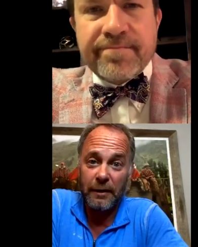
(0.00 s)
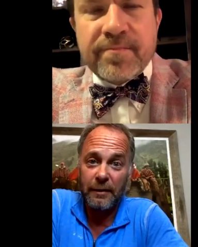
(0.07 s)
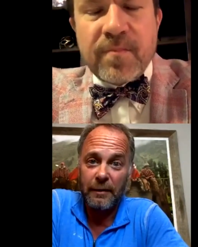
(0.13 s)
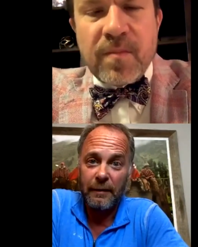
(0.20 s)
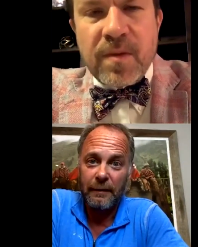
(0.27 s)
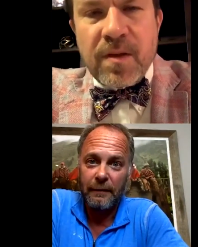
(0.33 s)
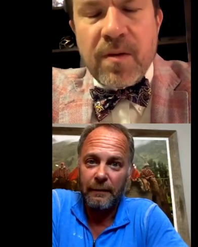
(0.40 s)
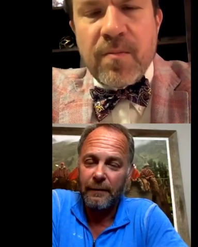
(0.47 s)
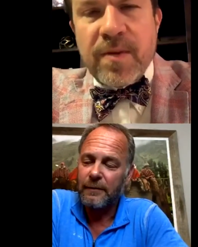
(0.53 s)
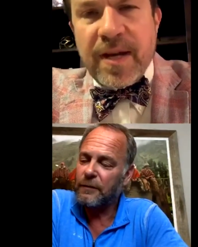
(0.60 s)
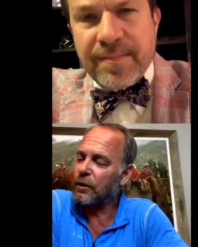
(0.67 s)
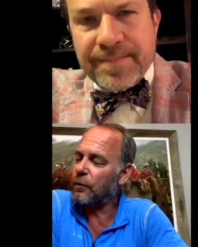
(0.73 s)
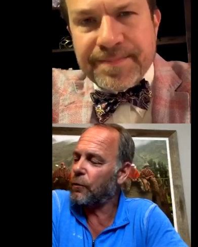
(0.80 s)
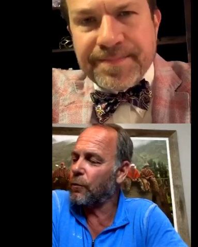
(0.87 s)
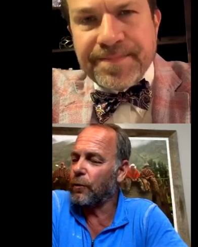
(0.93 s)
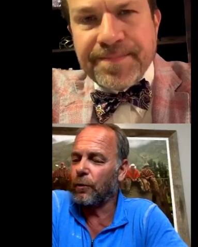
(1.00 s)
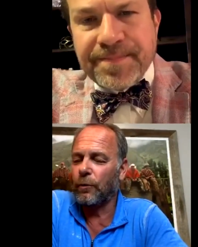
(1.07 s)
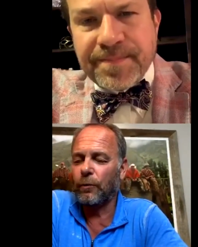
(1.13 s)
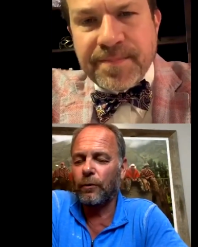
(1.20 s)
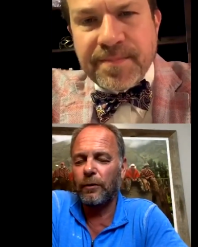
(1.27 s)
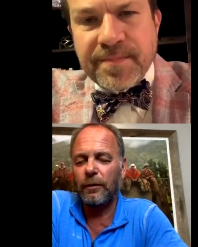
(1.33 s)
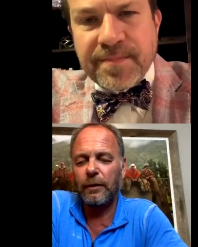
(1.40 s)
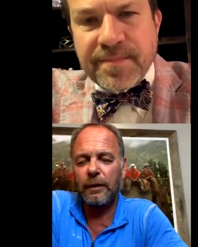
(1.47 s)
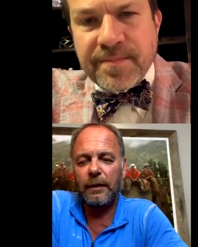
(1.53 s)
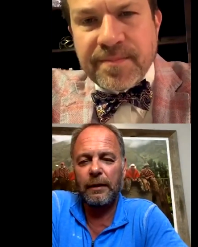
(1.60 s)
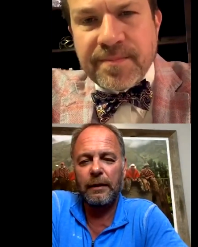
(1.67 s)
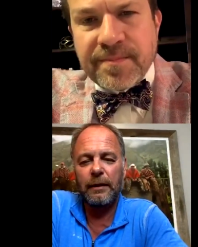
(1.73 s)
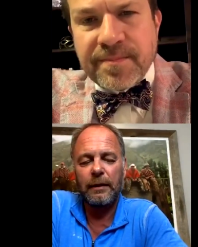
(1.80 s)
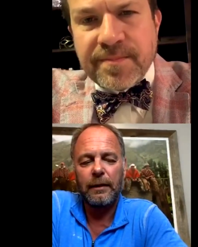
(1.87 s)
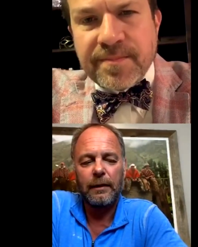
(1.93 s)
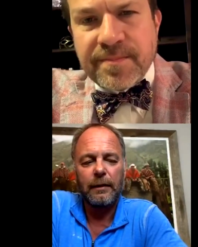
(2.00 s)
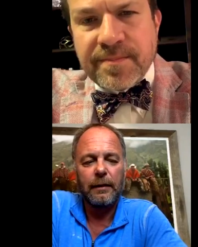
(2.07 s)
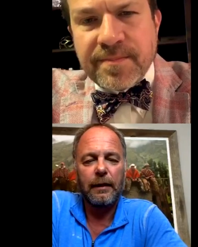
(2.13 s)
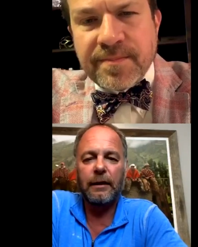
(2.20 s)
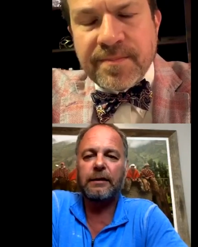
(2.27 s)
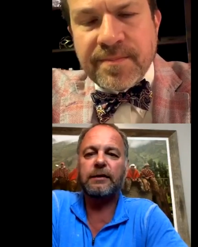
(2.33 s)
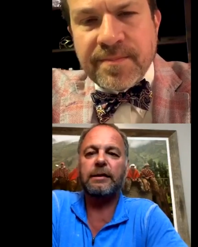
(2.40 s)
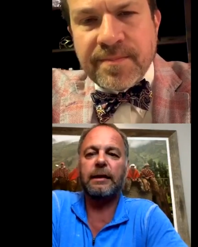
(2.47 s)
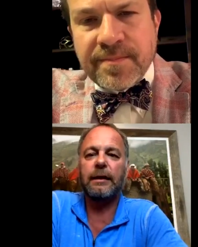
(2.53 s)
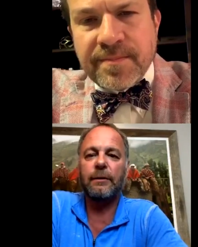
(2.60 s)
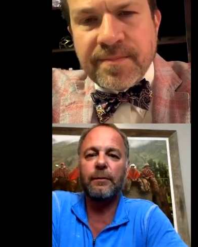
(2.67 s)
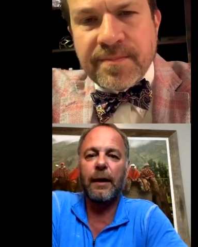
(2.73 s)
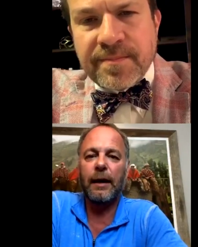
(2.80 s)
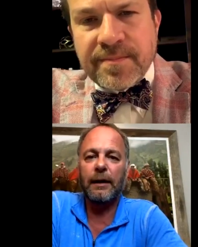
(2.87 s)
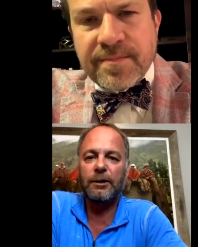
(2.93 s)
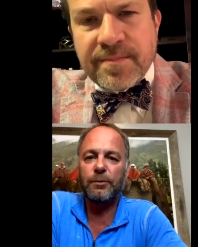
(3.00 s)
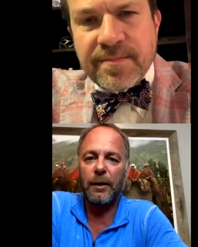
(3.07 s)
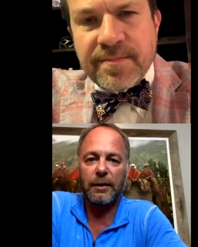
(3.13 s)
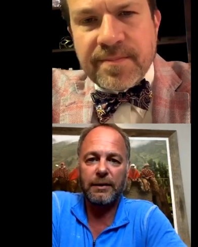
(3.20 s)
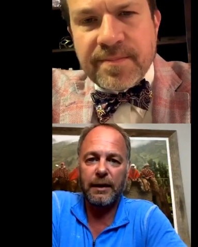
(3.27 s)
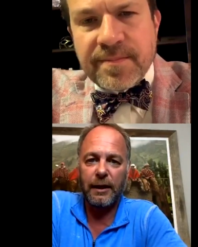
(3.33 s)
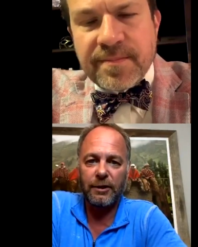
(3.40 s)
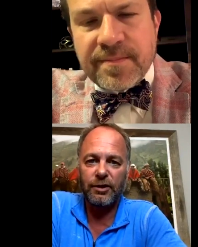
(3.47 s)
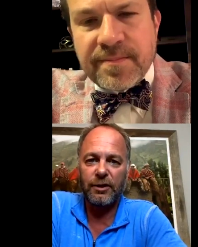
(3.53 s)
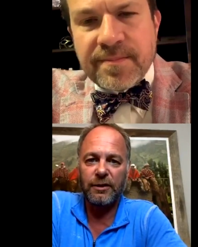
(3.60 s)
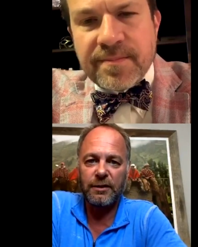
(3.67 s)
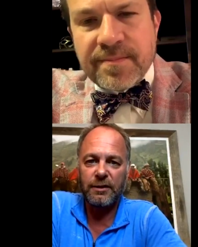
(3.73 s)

Speaker 1: Right. Totally exceeded my expectations.